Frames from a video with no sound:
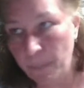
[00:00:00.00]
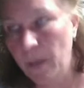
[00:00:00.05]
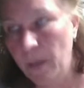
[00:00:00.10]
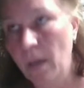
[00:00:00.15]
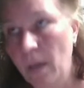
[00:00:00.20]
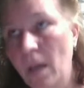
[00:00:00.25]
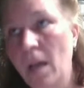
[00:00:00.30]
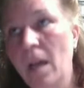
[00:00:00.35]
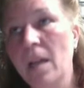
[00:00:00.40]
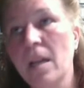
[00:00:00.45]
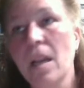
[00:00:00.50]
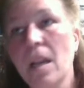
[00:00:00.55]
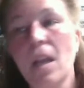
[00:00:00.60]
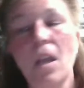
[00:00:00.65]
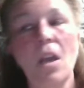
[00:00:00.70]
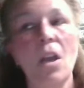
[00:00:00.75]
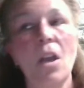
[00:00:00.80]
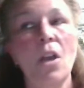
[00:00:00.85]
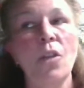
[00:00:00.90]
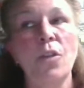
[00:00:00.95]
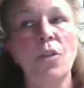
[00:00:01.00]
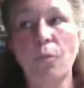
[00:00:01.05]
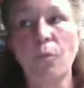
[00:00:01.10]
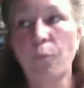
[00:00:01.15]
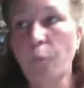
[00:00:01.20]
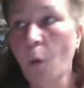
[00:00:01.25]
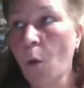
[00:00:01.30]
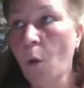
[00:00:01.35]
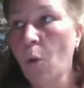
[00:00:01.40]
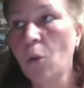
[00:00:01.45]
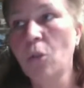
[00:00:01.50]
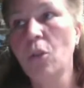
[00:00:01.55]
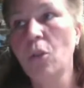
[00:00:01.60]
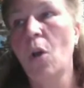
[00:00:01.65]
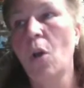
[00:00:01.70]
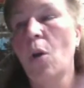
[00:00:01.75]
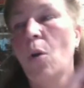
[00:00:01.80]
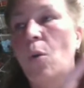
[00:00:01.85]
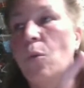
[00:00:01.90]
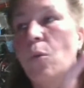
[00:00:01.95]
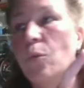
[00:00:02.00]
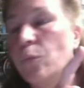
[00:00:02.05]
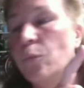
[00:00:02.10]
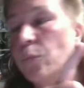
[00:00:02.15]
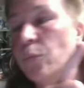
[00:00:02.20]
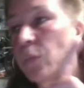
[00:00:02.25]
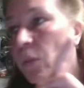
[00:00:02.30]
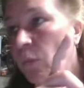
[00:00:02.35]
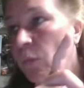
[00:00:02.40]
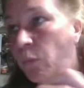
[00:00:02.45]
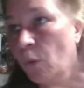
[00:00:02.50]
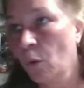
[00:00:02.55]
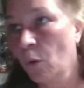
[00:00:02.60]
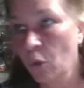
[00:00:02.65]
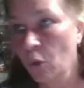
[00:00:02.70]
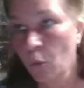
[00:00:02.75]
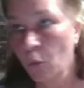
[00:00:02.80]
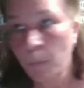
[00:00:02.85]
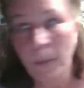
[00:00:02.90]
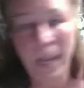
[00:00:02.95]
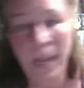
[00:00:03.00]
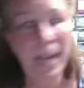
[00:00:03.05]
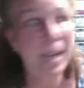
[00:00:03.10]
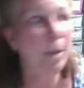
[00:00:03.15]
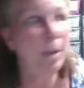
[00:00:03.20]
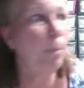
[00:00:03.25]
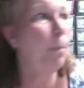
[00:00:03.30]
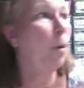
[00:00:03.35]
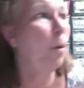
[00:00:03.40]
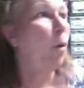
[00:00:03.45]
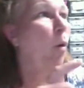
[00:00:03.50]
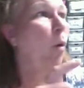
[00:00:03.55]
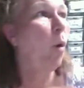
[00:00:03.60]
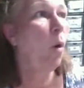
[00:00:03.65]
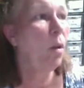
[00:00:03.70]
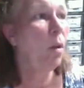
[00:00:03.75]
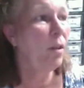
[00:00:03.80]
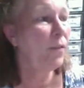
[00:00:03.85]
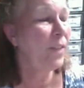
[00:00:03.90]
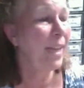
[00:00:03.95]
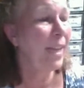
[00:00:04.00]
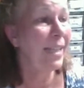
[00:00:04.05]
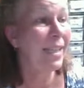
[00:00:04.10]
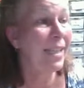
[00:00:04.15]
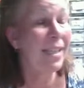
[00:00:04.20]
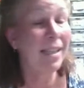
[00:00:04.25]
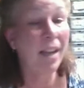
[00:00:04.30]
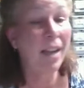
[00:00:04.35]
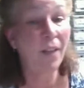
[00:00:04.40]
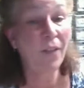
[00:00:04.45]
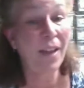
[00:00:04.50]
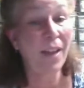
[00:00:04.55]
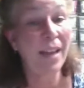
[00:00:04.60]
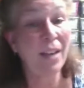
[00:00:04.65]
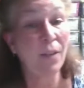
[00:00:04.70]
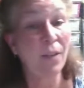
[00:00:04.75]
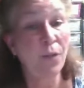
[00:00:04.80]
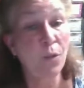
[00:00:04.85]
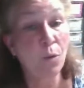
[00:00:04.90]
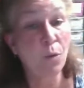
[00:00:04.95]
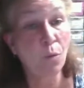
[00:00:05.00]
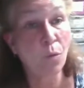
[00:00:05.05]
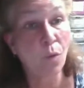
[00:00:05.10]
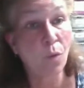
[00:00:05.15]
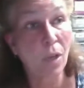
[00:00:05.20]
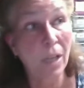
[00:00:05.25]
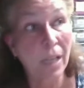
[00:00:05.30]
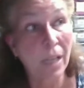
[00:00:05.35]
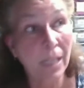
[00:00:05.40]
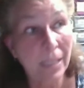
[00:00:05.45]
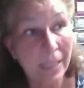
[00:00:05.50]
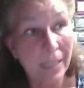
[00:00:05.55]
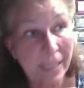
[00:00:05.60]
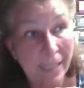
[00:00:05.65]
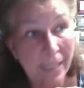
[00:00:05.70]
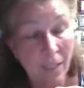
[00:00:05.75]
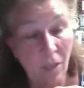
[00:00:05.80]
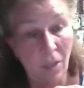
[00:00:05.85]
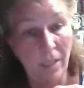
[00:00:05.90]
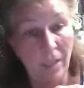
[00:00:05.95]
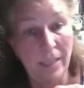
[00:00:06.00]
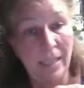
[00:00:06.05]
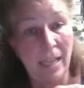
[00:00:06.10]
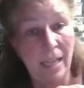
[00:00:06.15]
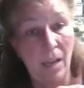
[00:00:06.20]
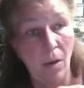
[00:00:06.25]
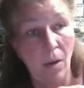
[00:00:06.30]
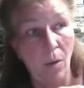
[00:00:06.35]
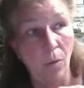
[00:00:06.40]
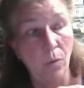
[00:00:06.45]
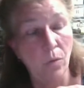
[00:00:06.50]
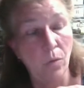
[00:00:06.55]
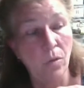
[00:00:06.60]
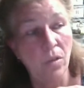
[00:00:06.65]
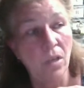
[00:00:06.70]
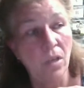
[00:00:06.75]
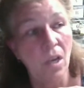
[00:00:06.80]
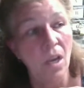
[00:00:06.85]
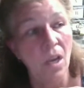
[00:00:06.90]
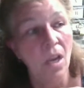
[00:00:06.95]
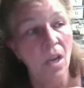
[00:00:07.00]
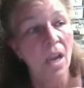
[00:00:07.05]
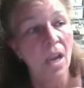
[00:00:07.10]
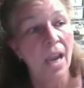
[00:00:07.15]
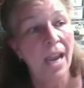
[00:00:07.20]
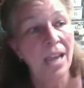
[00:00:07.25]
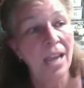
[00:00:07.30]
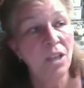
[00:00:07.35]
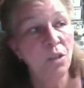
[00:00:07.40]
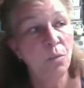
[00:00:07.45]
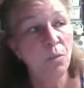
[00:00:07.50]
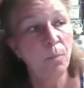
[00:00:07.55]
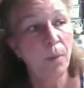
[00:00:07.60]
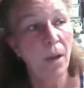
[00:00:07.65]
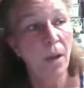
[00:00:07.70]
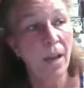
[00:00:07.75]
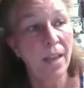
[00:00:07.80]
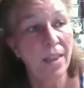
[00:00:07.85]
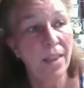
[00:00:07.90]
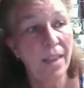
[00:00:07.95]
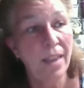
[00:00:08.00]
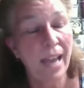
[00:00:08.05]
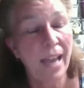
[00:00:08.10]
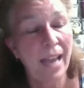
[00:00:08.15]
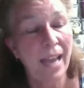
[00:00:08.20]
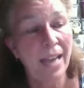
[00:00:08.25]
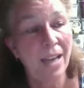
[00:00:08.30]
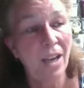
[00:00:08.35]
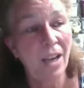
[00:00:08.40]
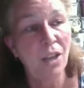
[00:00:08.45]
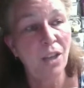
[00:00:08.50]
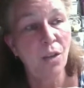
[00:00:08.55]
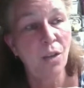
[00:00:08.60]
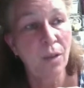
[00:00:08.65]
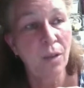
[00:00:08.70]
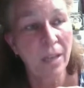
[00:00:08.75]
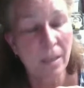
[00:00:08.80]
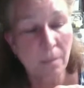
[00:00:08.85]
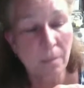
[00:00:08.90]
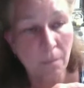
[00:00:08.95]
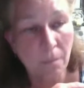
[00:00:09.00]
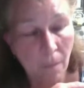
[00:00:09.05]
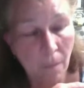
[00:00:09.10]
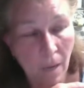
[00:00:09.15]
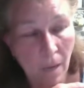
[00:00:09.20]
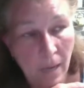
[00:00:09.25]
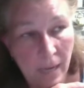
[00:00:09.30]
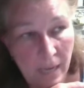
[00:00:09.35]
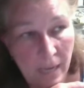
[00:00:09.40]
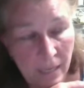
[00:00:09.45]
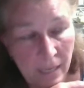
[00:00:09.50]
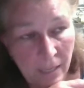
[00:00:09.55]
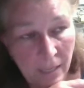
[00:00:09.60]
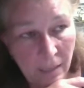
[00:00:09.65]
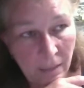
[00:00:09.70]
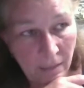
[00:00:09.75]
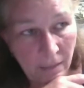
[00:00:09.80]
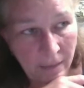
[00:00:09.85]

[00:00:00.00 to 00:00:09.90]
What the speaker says: gun, the Rollo paper, all of that stuff. And if you click on those and you buy that, you're in my